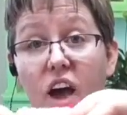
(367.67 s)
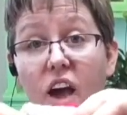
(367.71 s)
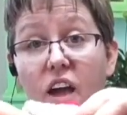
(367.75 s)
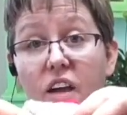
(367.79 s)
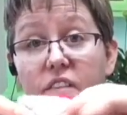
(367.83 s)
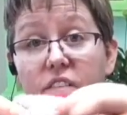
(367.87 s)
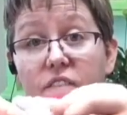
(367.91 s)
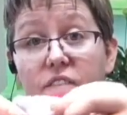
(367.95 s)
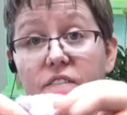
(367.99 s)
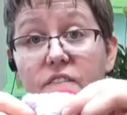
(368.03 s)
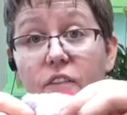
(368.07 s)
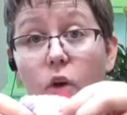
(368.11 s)

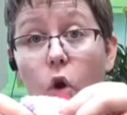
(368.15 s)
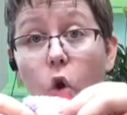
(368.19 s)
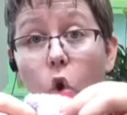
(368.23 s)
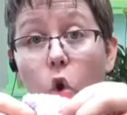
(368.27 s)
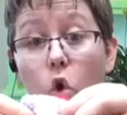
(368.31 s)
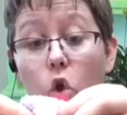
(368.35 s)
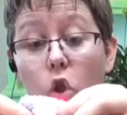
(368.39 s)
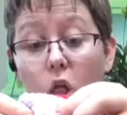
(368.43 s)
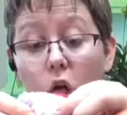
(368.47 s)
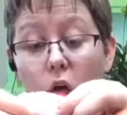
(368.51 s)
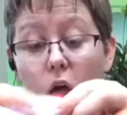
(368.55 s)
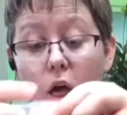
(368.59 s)
and
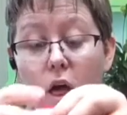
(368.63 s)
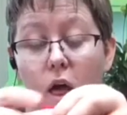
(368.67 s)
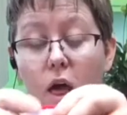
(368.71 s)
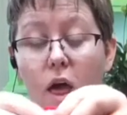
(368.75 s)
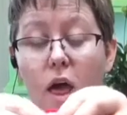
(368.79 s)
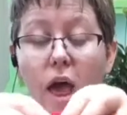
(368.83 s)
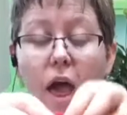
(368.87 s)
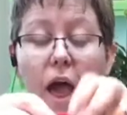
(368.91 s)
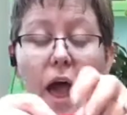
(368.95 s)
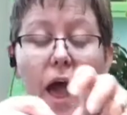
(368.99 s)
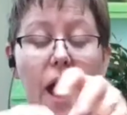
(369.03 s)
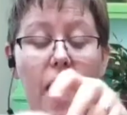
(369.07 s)
fold.
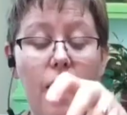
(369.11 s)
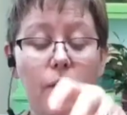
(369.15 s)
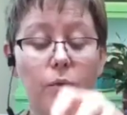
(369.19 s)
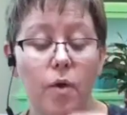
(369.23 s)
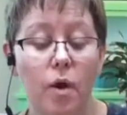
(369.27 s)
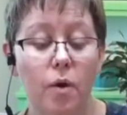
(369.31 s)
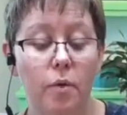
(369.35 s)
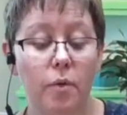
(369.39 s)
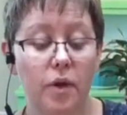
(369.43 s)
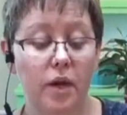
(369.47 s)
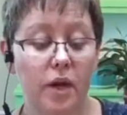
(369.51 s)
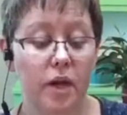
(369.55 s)
And
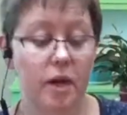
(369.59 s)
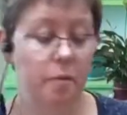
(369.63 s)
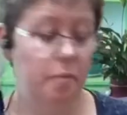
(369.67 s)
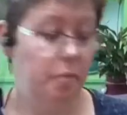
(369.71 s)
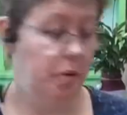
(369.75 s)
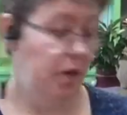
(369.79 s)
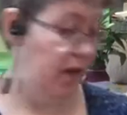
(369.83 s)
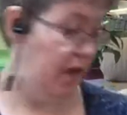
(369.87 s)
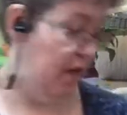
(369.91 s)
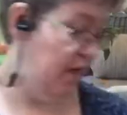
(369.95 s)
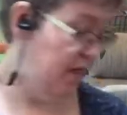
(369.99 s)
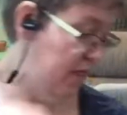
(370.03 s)
what we're going to
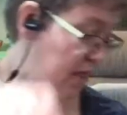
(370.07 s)
put in